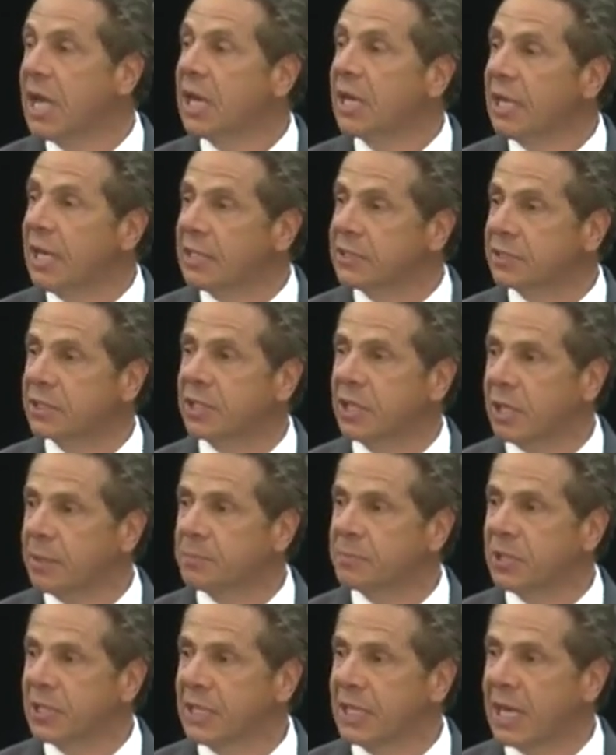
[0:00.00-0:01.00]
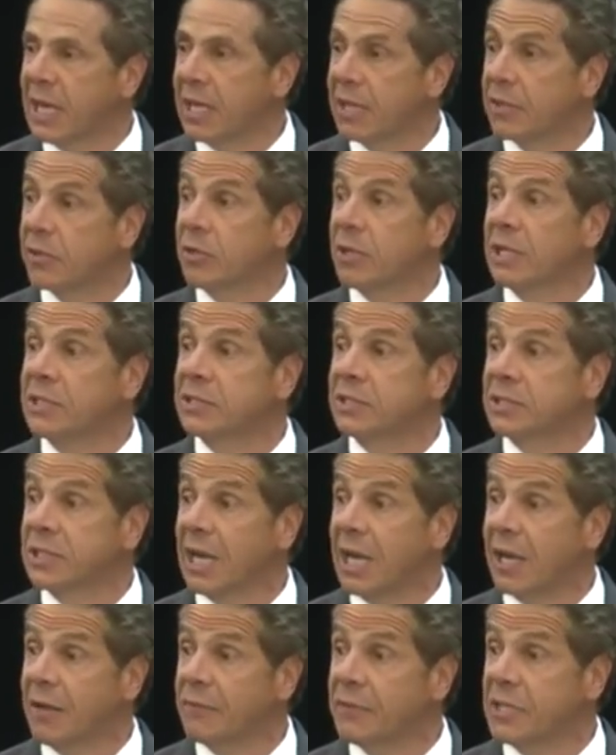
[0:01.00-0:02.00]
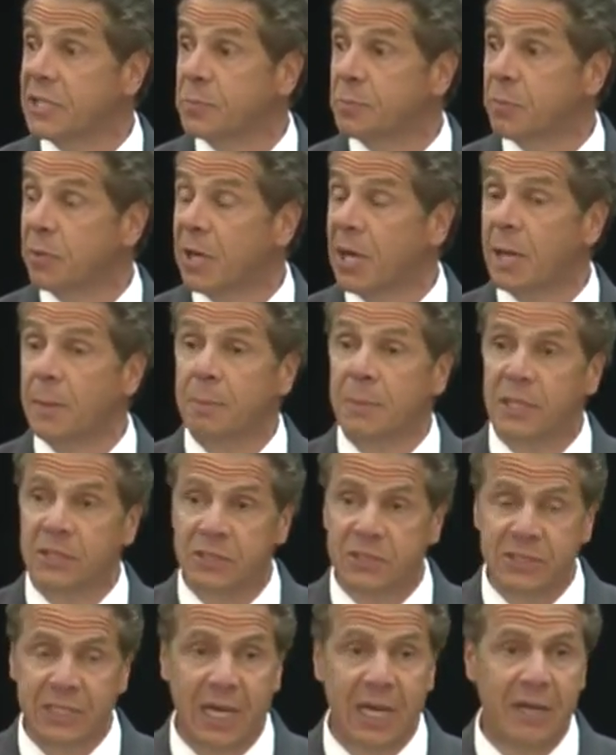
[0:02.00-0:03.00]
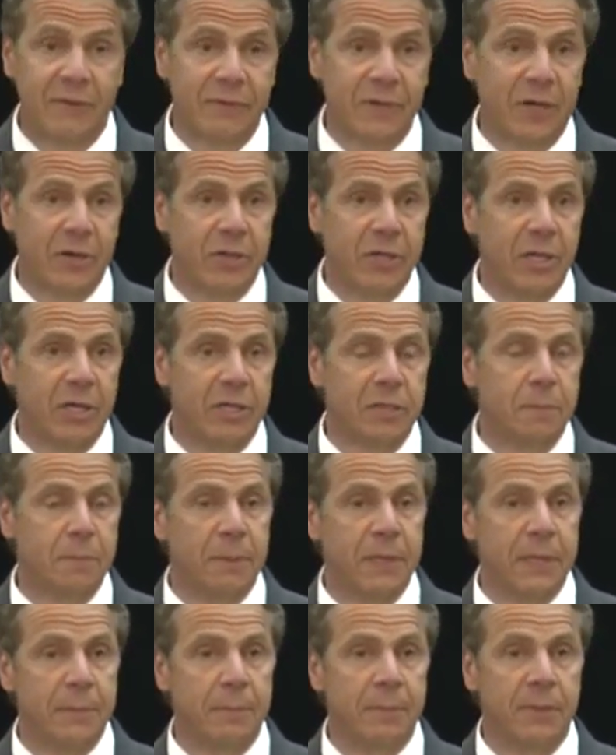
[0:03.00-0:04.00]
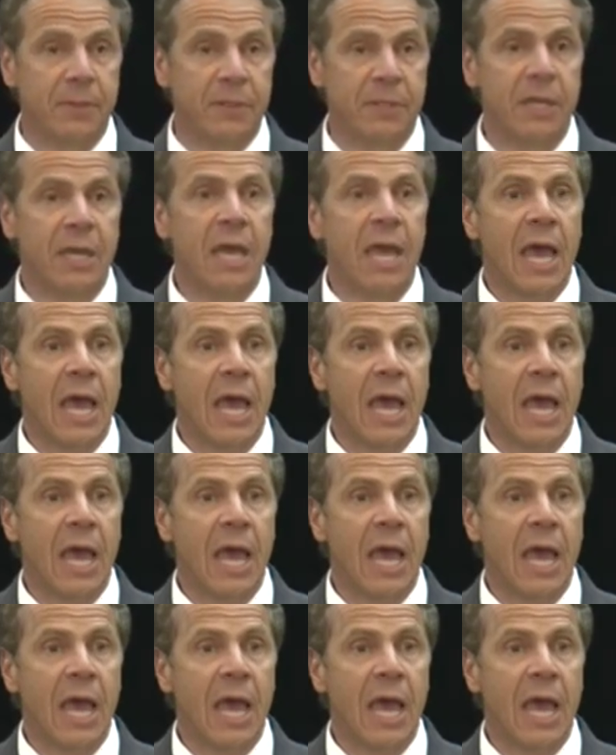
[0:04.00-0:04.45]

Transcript: Let's come together. Let's solve this problem. Let's solve our young people.